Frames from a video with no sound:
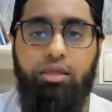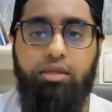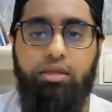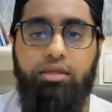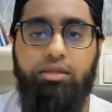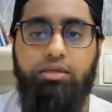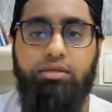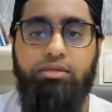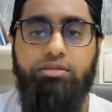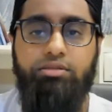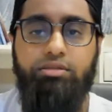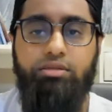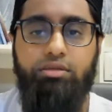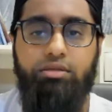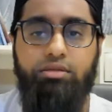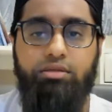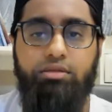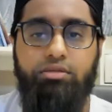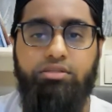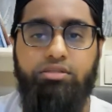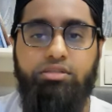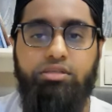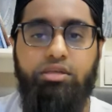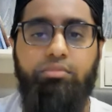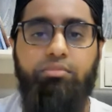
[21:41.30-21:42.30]
it is
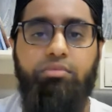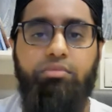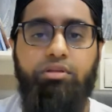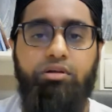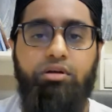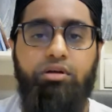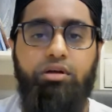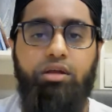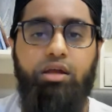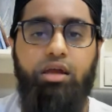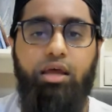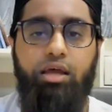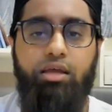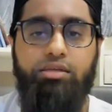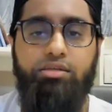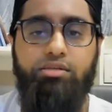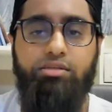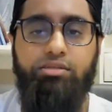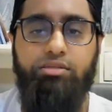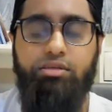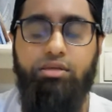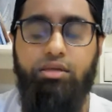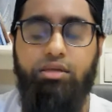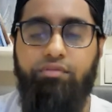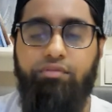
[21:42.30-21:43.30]
similar
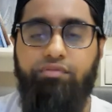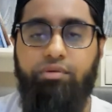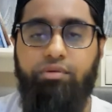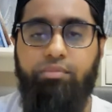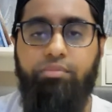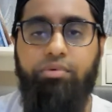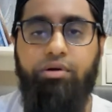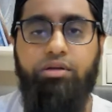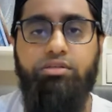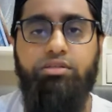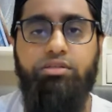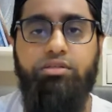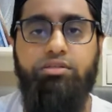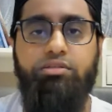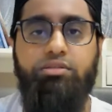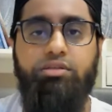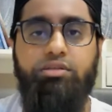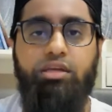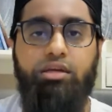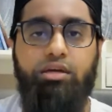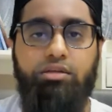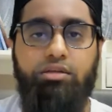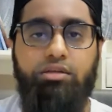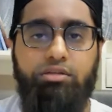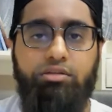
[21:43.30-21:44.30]
as if a
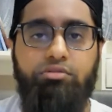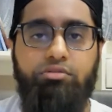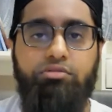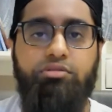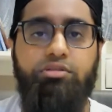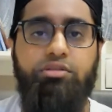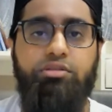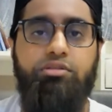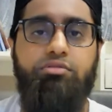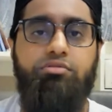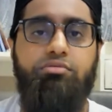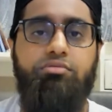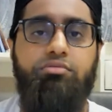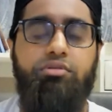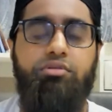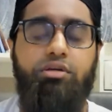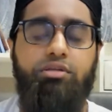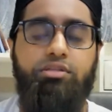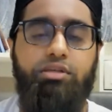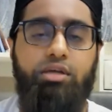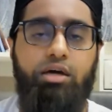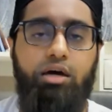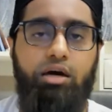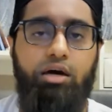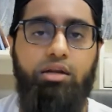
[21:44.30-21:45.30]
person continuously do
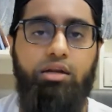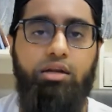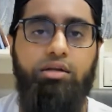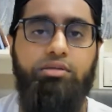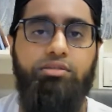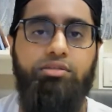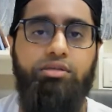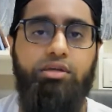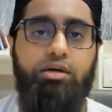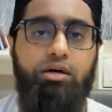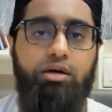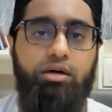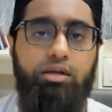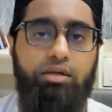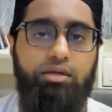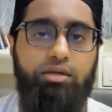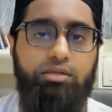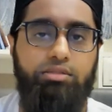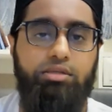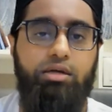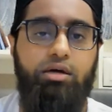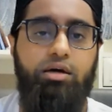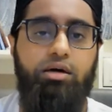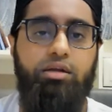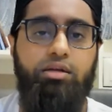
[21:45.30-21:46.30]

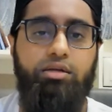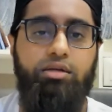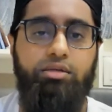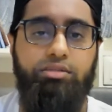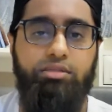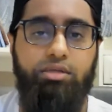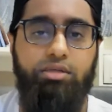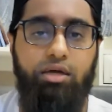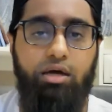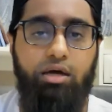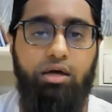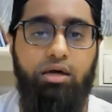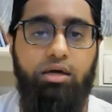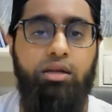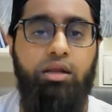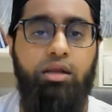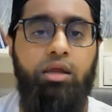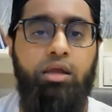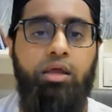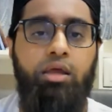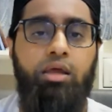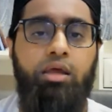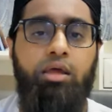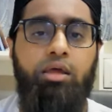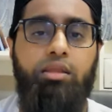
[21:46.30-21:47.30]
azkar,